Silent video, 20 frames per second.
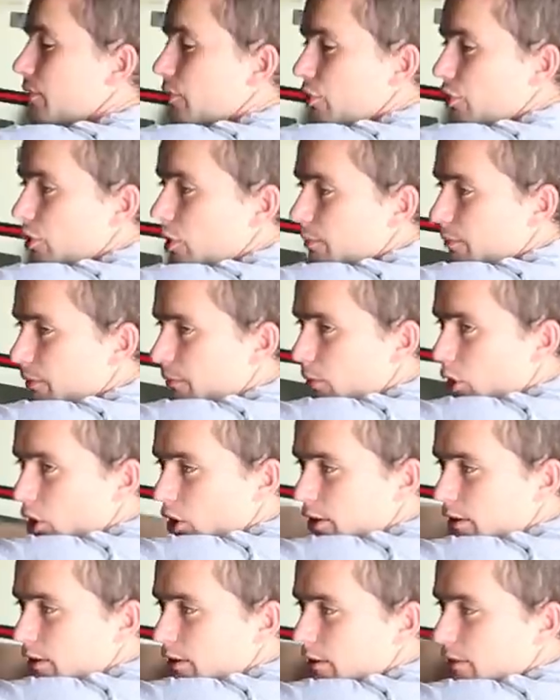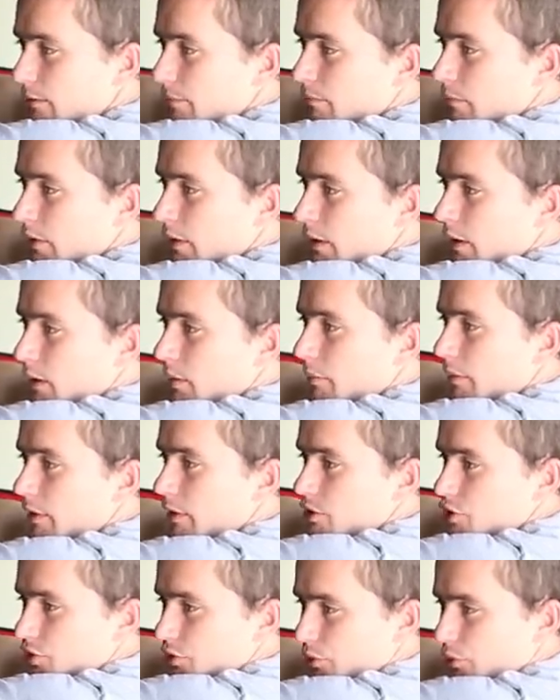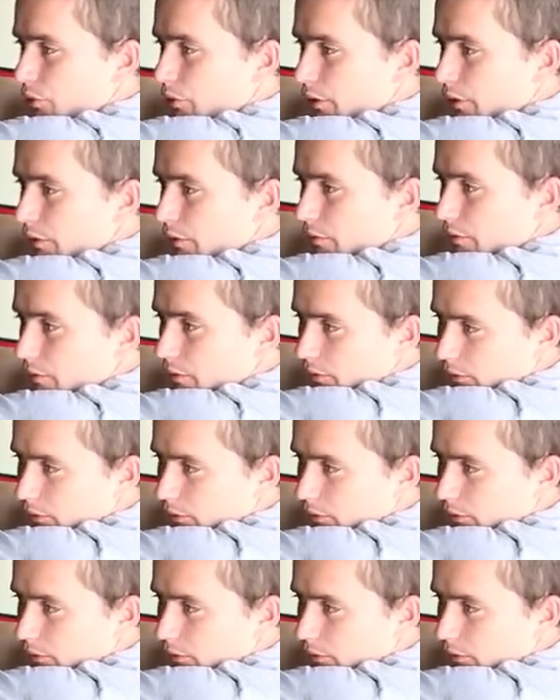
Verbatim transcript: this up and mocking it, making sure that